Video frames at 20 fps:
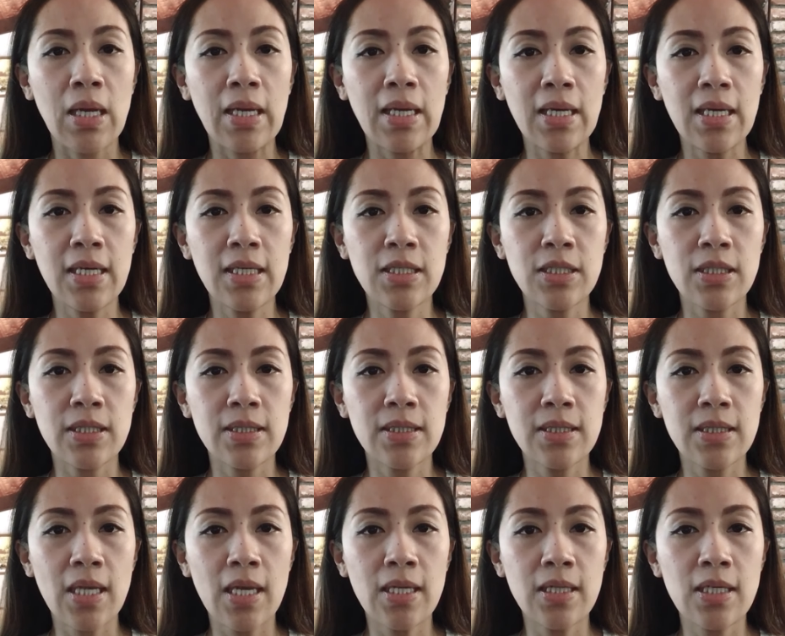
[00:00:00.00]
Each
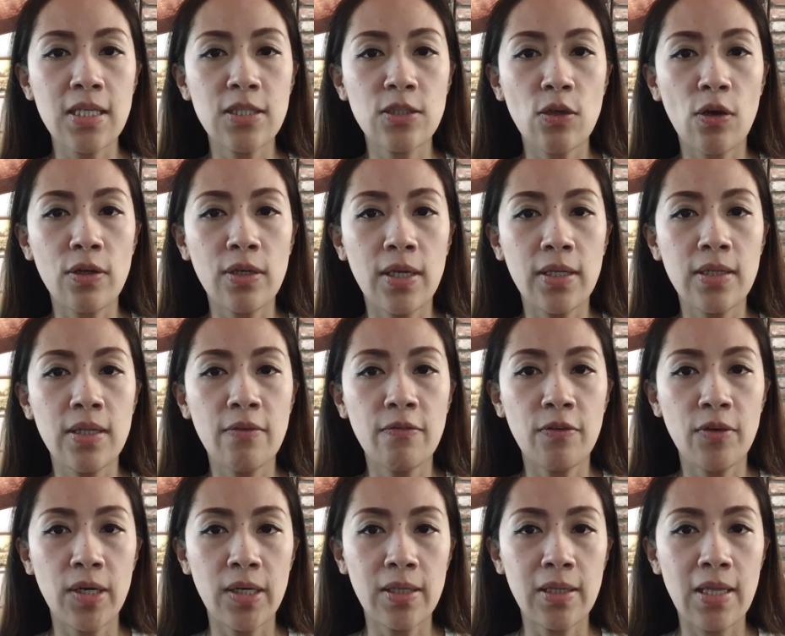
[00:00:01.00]
state is on a
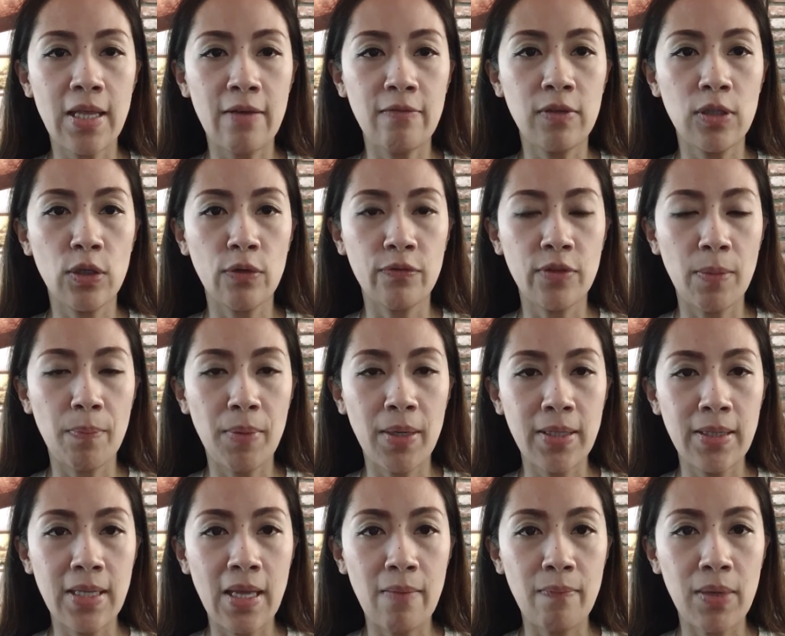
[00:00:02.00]
different level of the
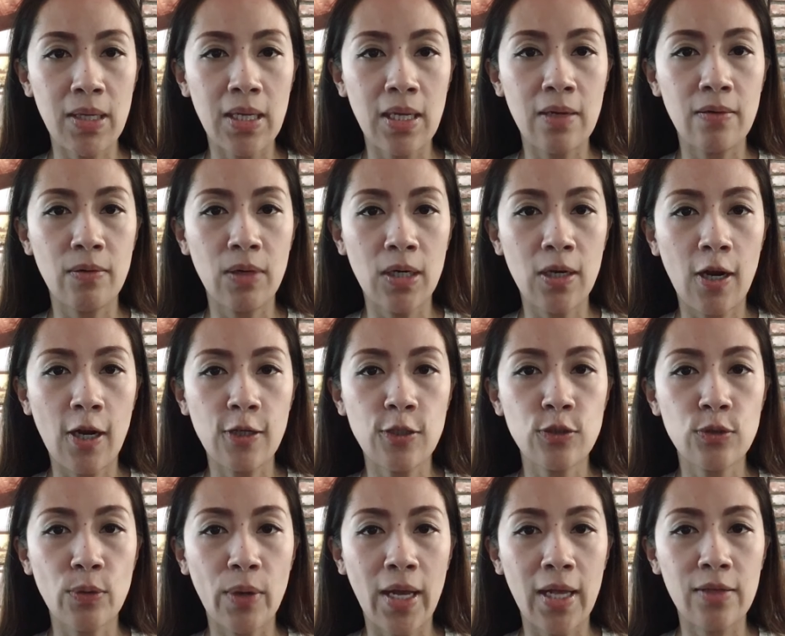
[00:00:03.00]
pandemic in regards
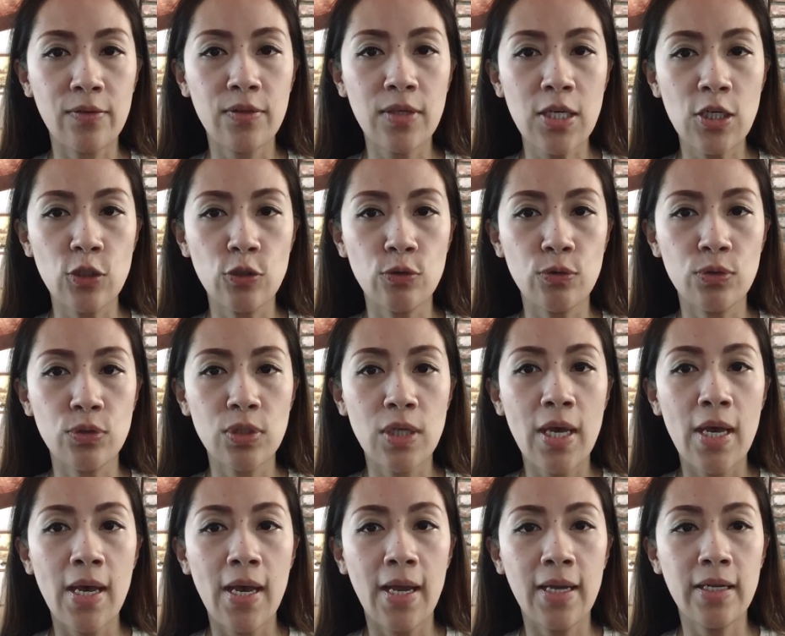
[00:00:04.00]
to health issues
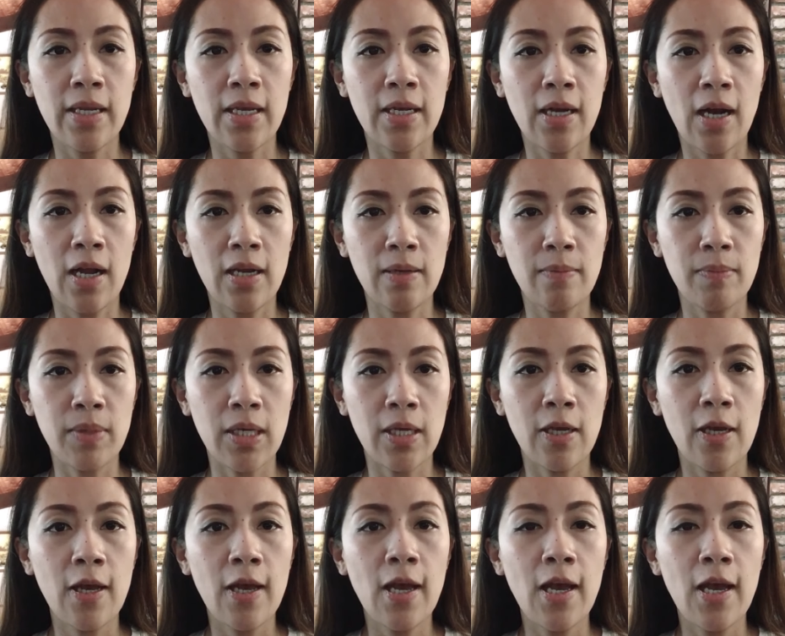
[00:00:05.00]
and the economy